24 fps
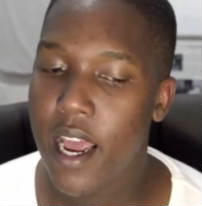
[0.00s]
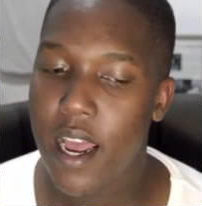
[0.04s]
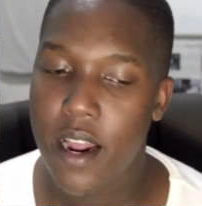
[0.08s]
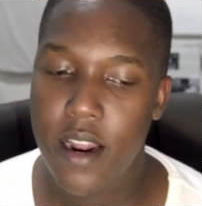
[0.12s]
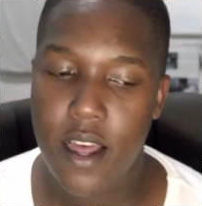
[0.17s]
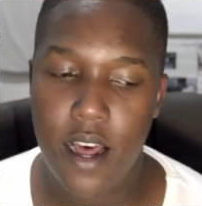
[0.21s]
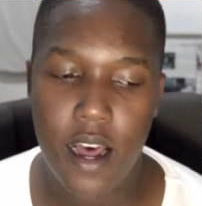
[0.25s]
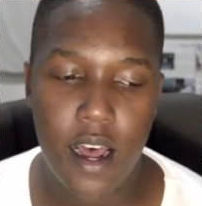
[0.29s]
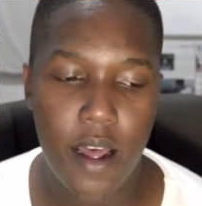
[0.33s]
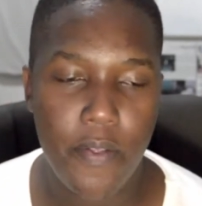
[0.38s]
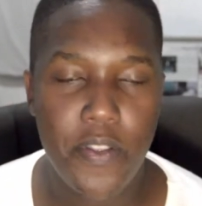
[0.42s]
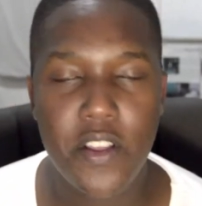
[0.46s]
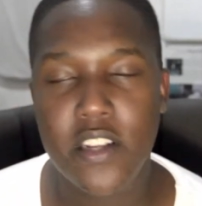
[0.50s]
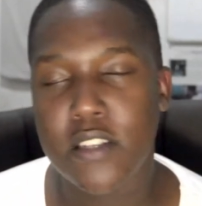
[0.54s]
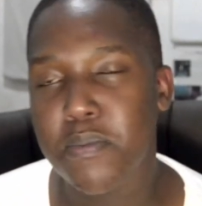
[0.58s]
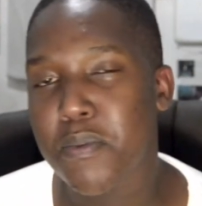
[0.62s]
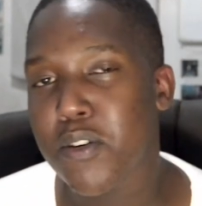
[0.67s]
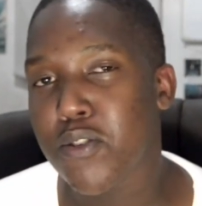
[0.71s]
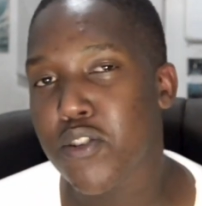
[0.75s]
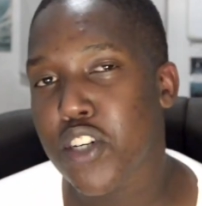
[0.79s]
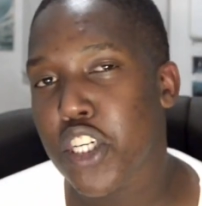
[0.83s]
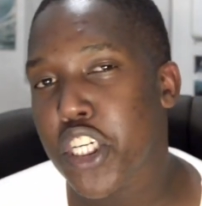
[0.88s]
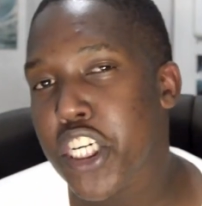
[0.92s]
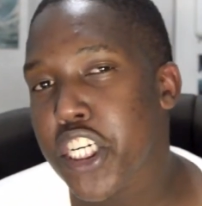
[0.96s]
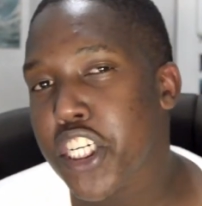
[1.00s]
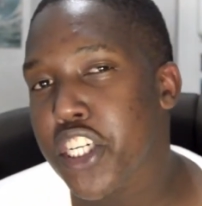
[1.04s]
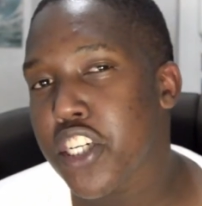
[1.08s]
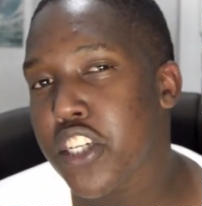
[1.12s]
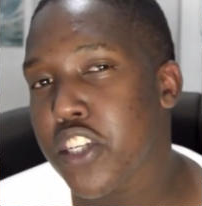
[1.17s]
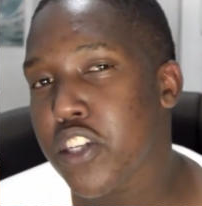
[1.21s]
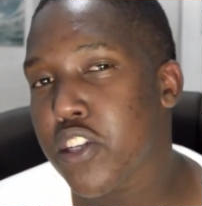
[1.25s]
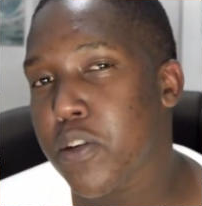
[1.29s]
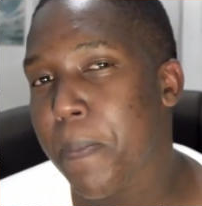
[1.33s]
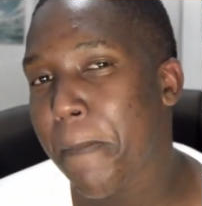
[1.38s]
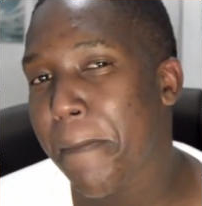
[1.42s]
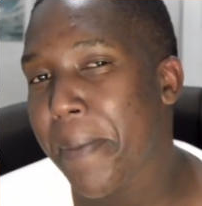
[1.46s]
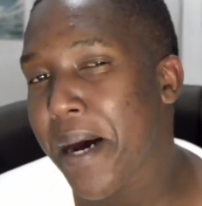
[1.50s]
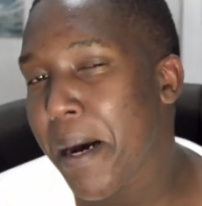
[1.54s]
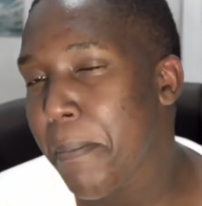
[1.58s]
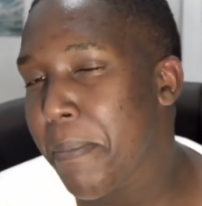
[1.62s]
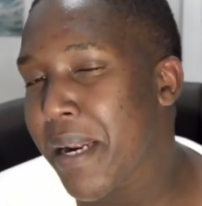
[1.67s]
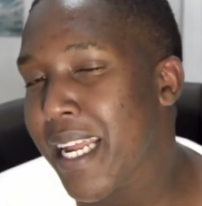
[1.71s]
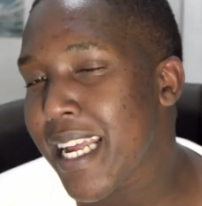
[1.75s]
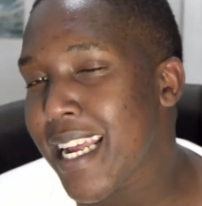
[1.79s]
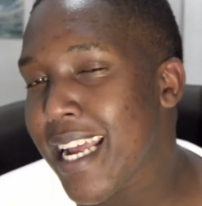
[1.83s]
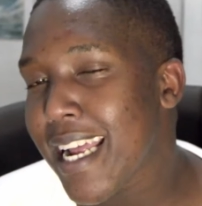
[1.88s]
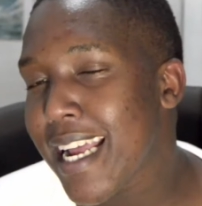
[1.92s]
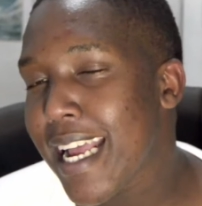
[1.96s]
Uh, there's been restrictions to
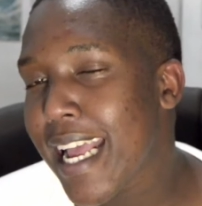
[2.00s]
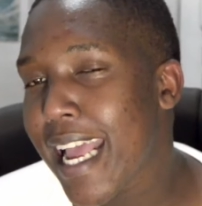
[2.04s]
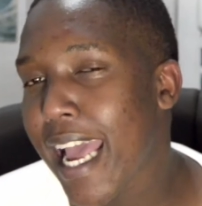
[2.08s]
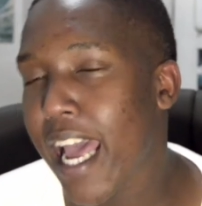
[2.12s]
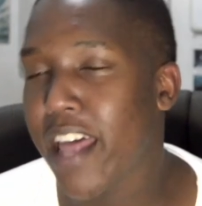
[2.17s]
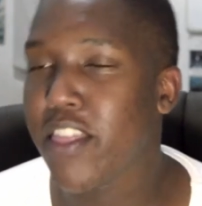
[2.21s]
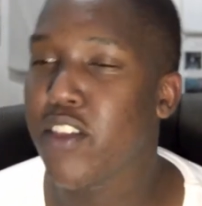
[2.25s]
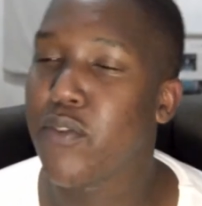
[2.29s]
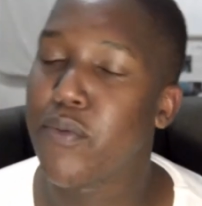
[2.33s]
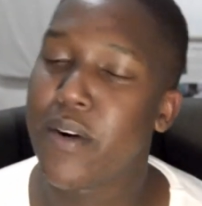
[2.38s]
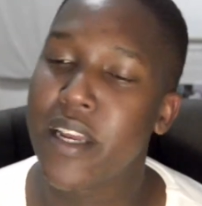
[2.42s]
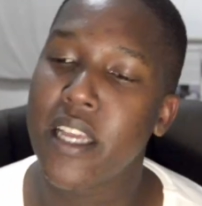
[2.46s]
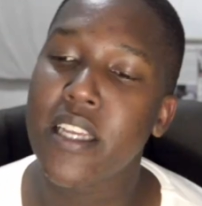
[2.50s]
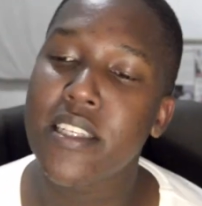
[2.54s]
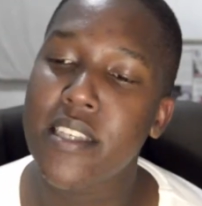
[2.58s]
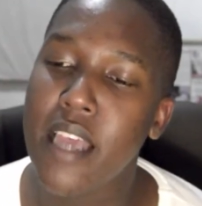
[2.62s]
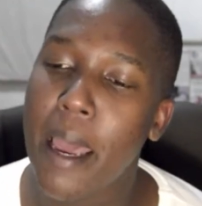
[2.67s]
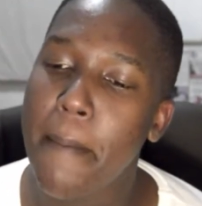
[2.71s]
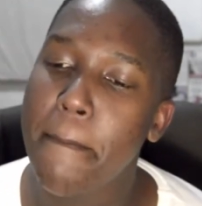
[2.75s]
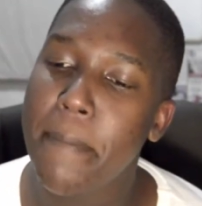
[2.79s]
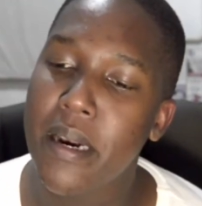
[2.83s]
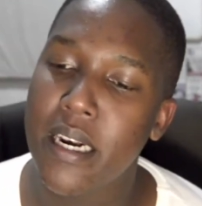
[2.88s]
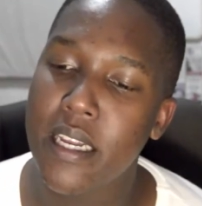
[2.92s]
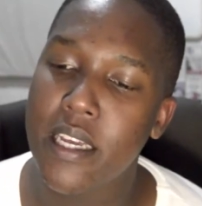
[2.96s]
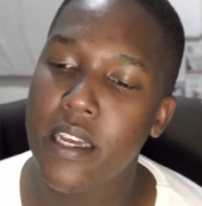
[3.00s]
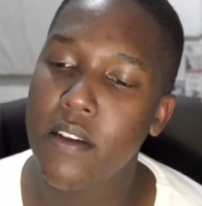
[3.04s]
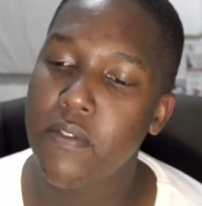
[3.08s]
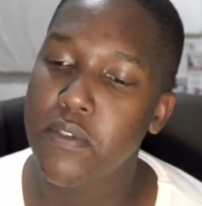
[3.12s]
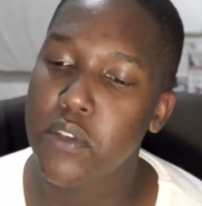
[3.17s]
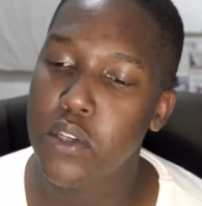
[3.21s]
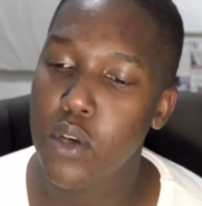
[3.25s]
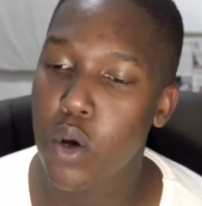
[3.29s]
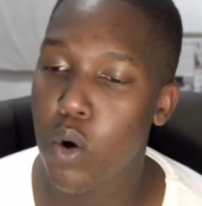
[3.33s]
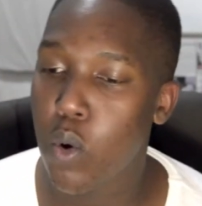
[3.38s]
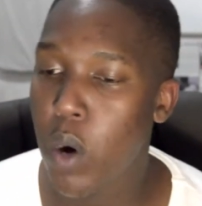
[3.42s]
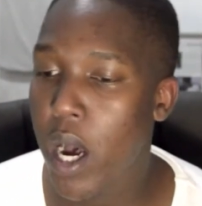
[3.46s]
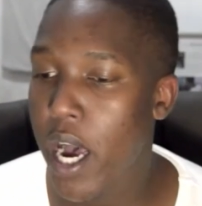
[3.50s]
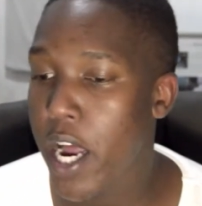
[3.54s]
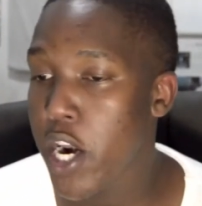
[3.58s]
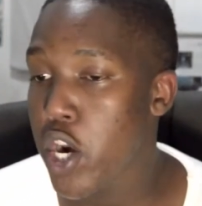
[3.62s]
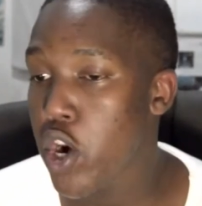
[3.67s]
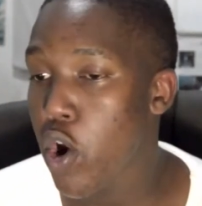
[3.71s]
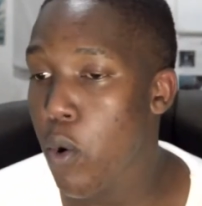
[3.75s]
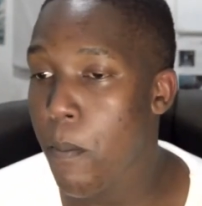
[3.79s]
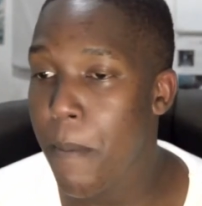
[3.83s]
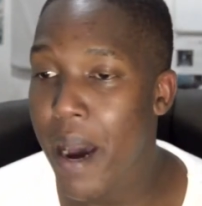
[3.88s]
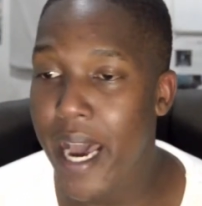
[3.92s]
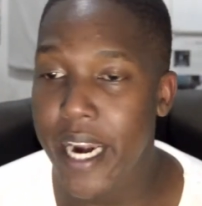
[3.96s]
public gatherings, I believe, so uh,
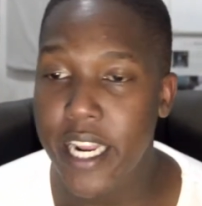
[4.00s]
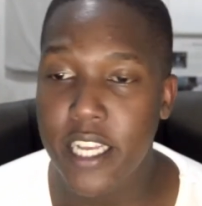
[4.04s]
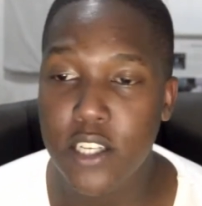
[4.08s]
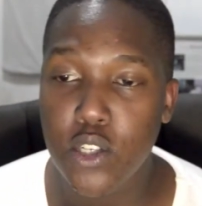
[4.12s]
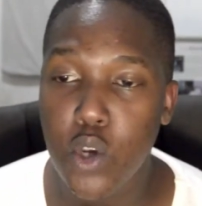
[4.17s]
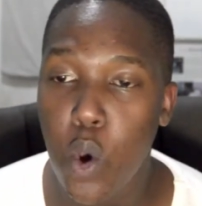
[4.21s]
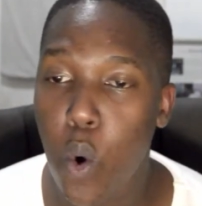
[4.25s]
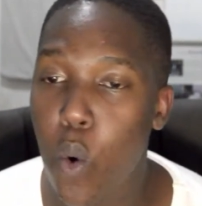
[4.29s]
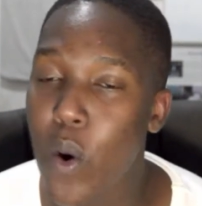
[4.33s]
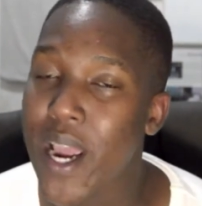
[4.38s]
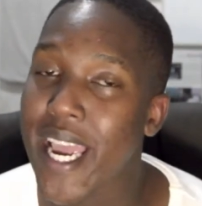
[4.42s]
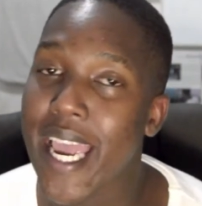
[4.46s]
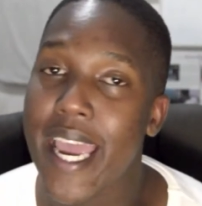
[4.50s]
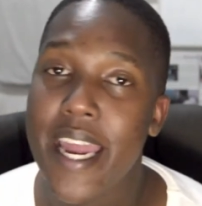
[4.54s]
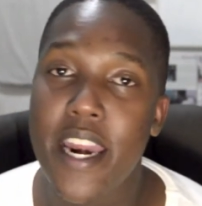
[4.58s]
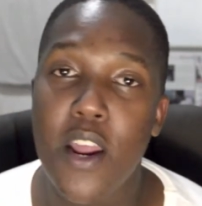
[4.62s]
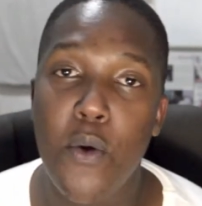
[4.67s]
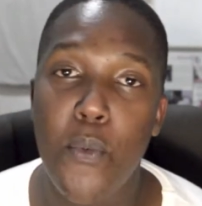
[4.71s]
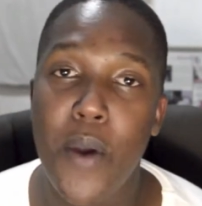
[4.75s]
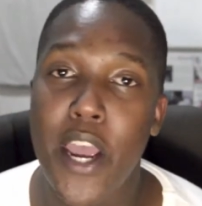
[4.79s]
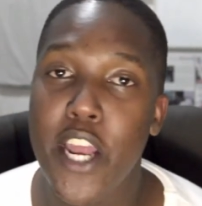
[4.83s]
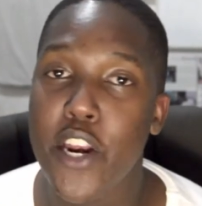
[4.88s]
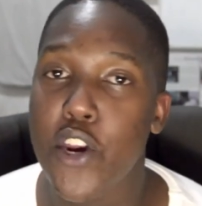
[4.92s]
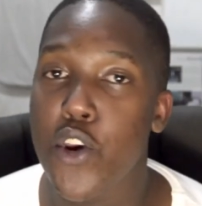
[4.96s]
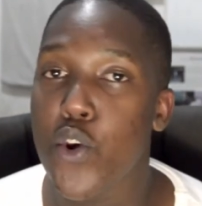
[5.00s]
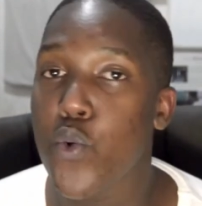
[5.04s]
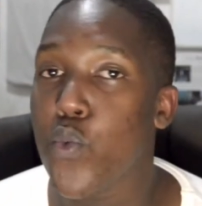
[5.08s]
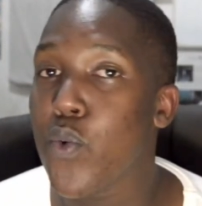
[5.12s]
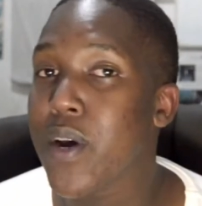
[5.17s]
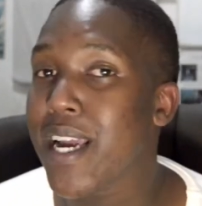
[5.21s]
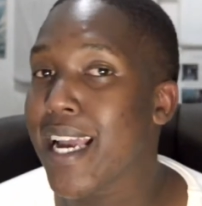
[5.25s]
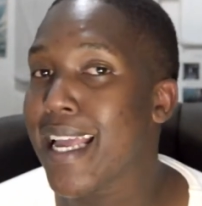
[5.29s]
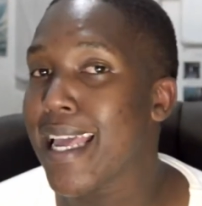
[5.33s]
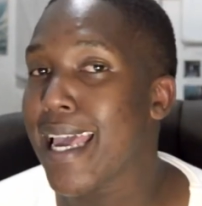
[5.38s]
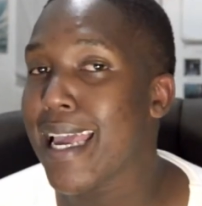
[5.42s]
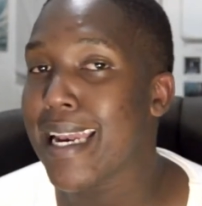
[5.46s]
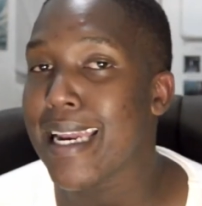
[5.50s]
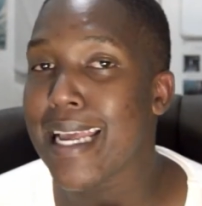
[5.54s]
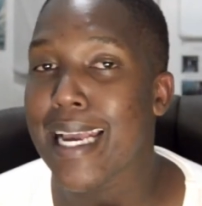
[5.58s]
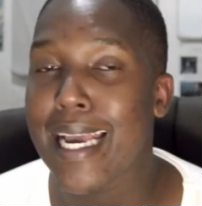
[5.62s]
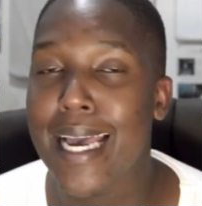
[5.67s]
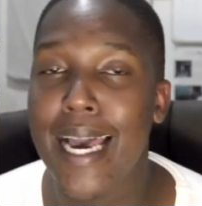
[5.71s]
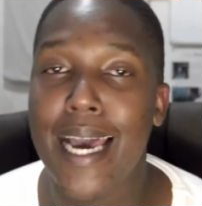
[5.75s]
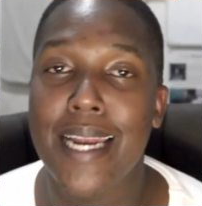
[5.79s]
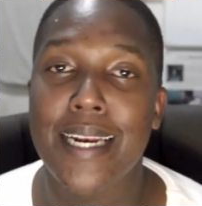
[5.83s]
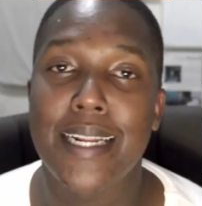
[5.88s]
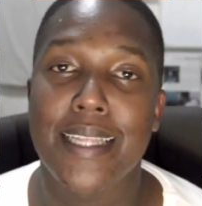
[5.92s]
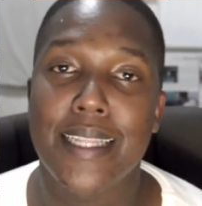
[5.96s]
nobody's going anywhere to do any
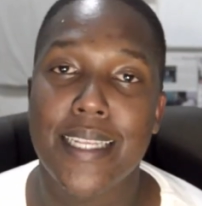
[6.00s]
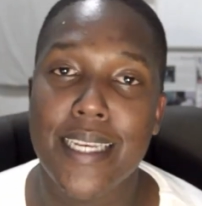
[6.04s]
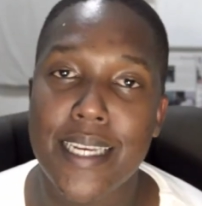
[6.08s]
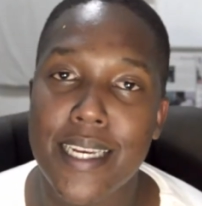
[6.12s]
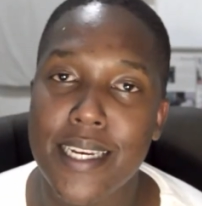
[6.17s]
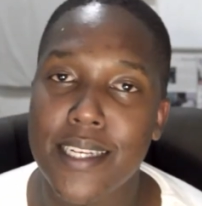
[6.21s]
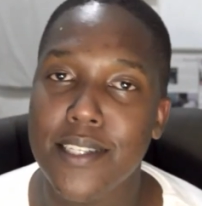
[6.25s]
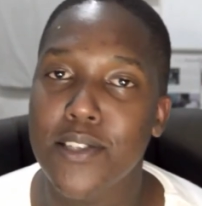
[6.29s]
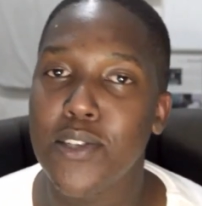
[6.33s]
kind of thing.